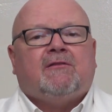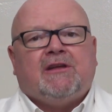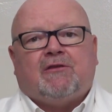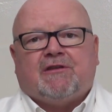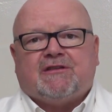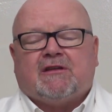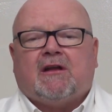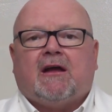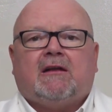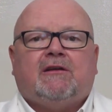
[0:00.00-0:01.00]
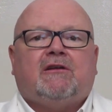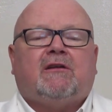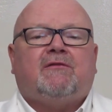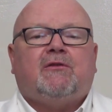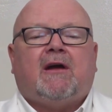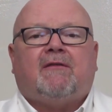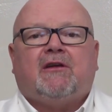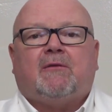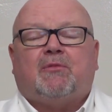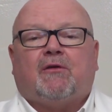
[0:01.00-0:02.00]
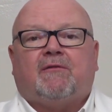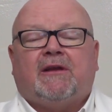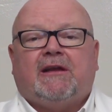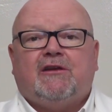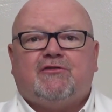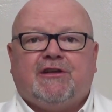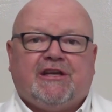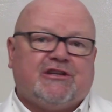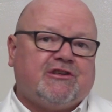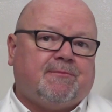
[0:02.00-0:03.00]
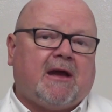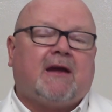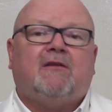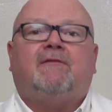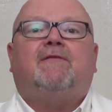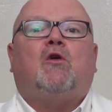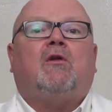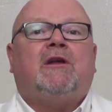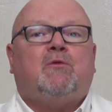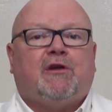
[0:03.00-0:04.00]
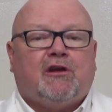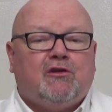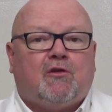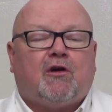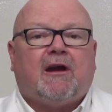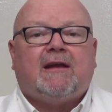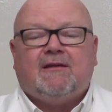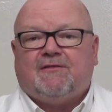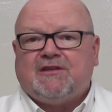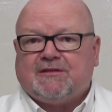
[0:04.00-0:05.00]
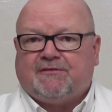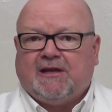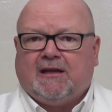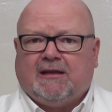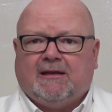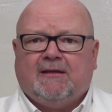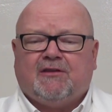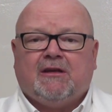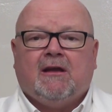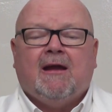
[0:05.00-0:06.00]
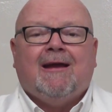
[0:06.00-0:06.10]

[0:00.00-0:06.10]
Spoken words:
decrease the likelihood of you having a permanent injury, get you back to fully where you can do all your activities of daily living,